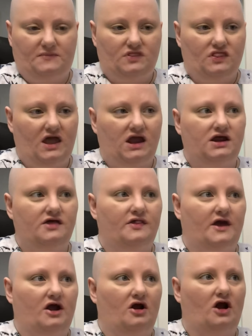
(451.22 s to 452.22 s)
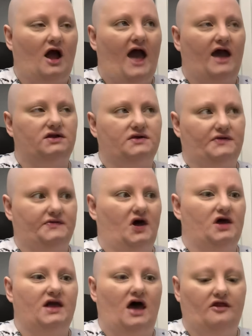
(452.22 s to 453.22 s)
lady there. I had just
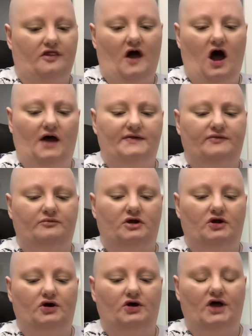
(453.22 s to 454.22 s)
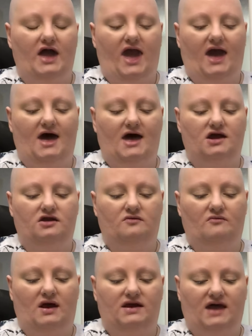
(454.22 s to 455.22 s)
gotten out of the hospital and
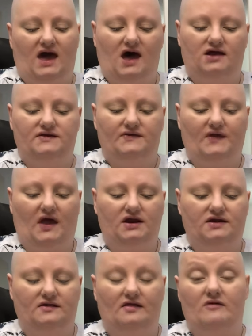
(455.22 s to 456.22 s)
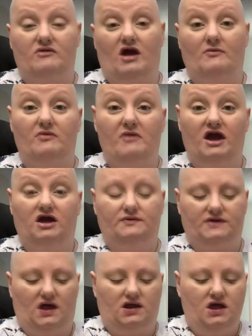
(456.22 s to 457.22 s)
my dad decided to let me have my makeup
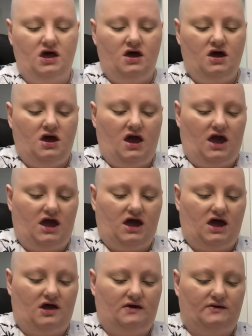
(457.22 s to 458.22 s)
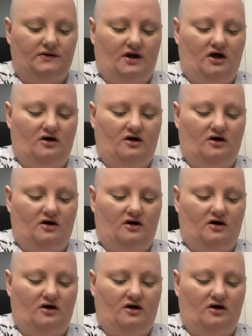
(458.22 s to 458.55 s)
done. And